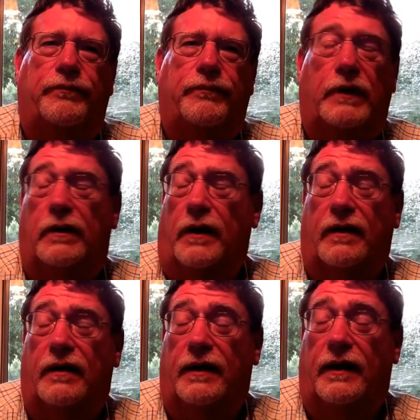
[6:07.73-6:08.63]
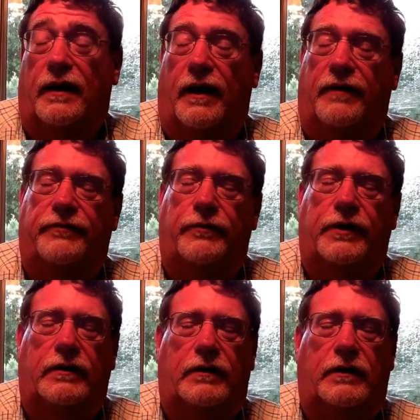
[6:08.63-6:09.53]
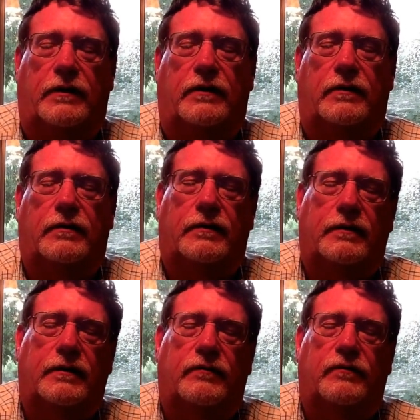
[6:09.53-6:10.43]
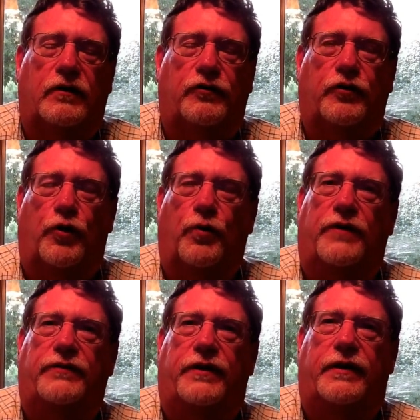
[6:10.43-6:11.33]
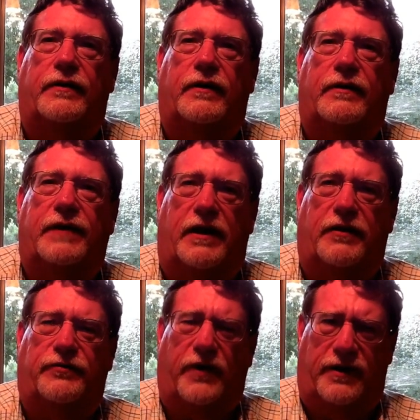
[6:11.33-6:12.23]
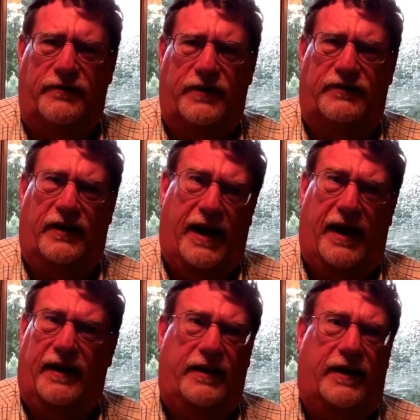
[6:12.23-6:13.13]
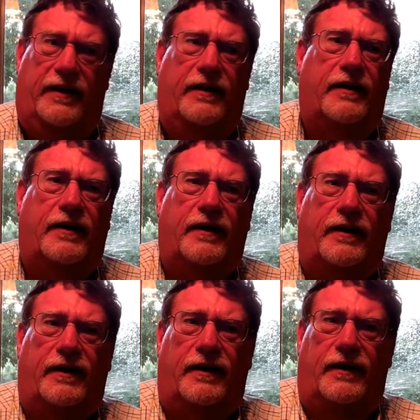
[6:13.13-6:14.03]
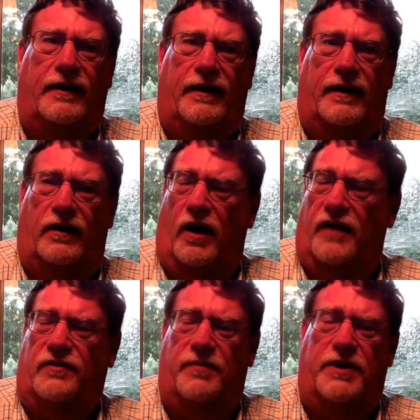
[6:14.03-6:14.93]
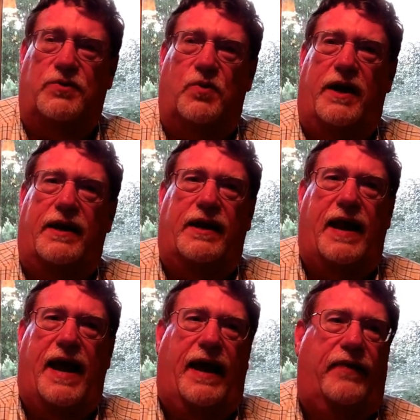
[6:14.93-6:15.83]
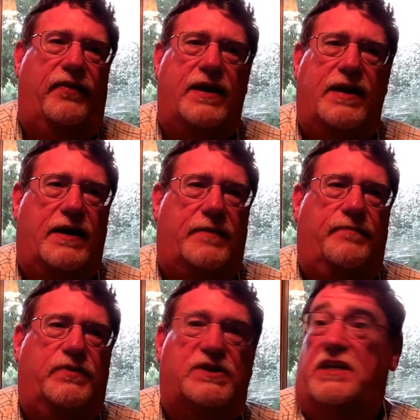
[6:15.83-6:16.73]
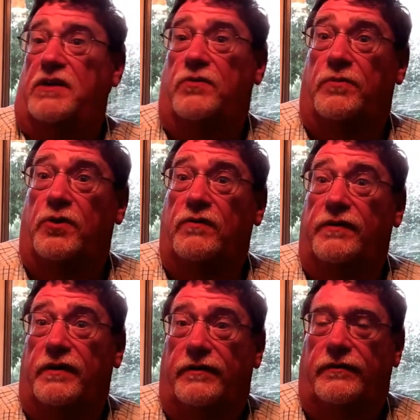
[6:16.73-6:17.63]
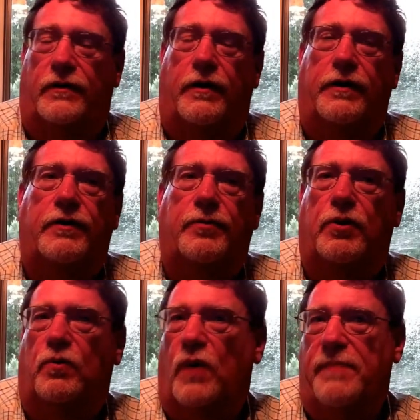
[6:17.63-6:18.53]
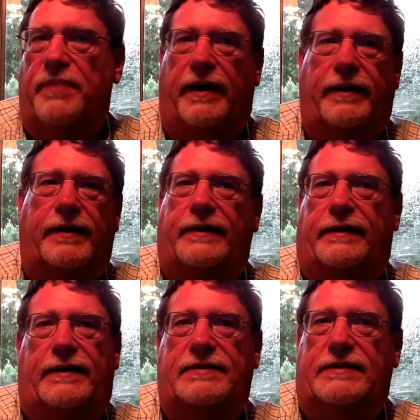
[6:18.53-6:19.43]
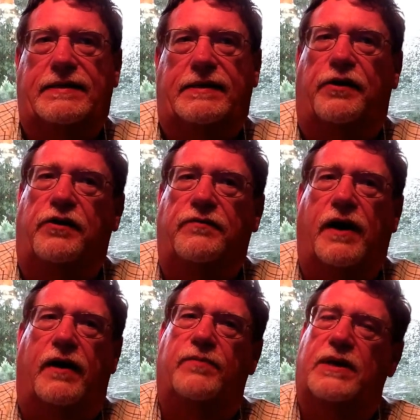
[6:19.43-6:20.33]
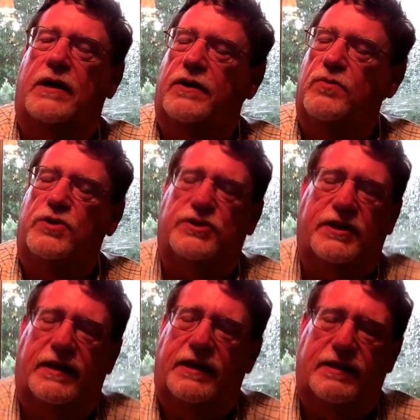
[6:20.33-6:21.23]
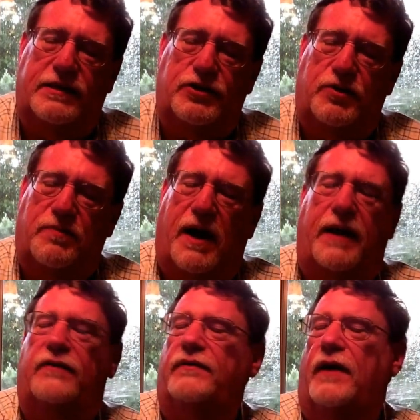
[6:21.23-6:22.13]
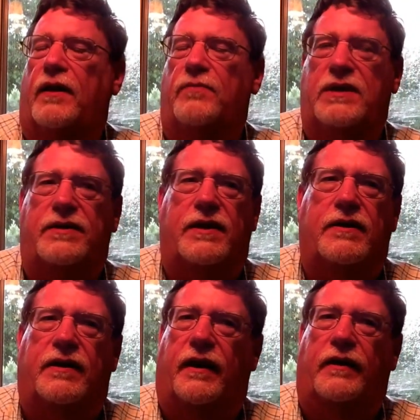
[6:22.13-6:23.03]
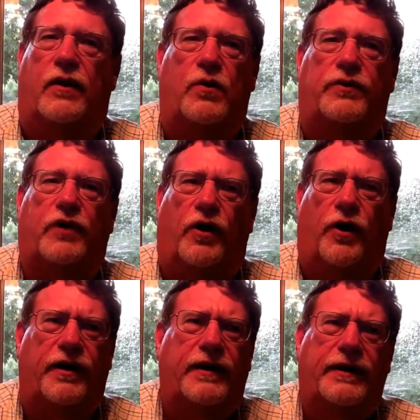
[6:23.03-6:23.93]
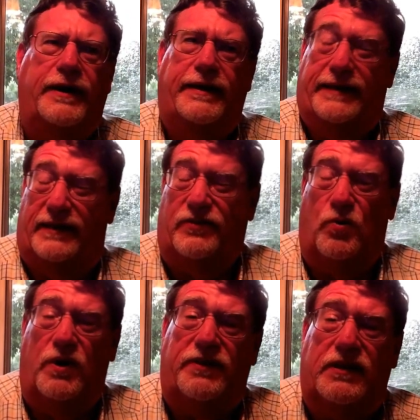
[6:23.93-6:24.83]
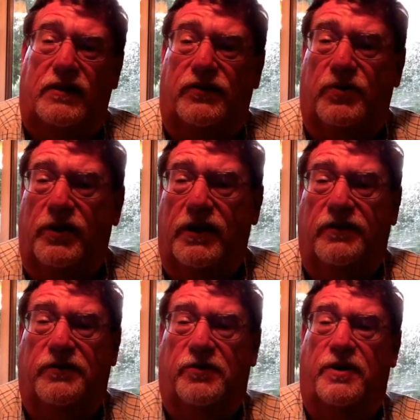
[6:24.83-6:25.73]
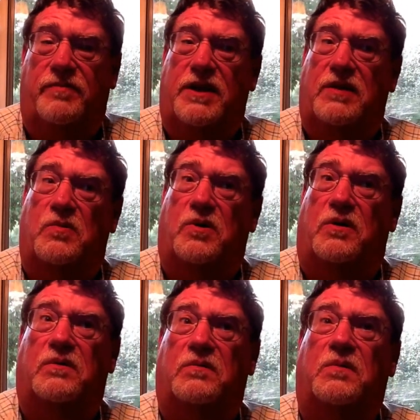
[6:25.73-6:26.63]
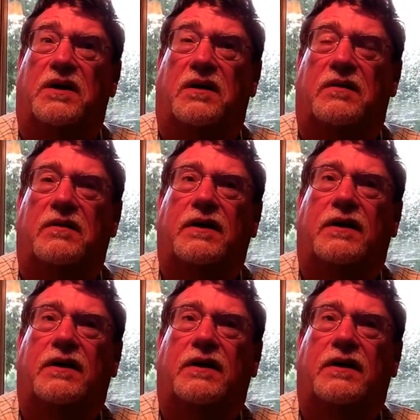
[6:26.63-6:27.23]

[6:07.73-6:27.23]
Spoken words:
you're not going to get a lot of food. His concern was that a dentist friend of his had it and had lost a bunch of weight, had the skin removed, and has started to put weight back on. And I said, you've got to be 100% into this. Your mind has got to be there, and I know it's hard. That's the one thing that's really concerning me. Will